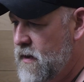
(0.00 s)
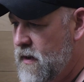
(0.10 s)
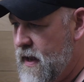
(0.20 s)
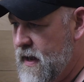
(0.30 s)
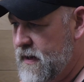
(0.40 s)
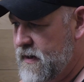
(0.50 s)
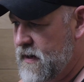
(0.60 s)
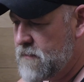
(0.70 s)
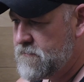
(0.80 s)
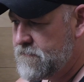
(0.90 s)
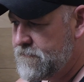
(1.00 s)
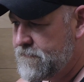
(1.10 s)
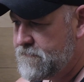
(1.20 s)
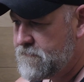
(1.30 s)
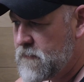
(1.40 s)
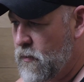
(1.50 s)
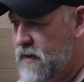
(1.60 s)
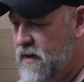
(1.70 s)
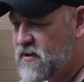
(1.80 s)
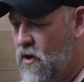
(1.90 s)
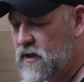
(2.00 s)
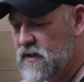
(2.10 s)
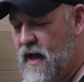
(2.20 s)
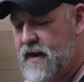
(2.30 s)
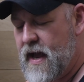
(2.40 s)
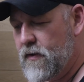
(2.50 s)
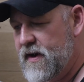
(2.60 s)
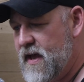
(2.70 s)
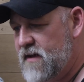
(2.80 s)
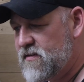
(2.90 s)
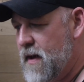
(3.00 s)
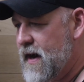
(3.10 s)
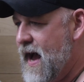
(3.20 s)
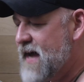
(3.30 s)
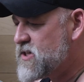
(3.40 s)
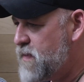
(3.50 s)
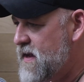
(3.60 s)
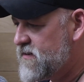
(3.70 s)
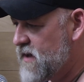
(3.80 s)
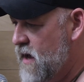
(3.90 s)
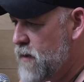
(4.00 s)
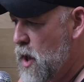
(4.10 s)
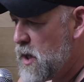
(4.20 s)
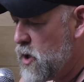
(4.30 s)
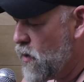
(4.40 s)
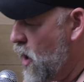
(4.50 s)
And, we talk a lot nowadays about high-speed stuff. You're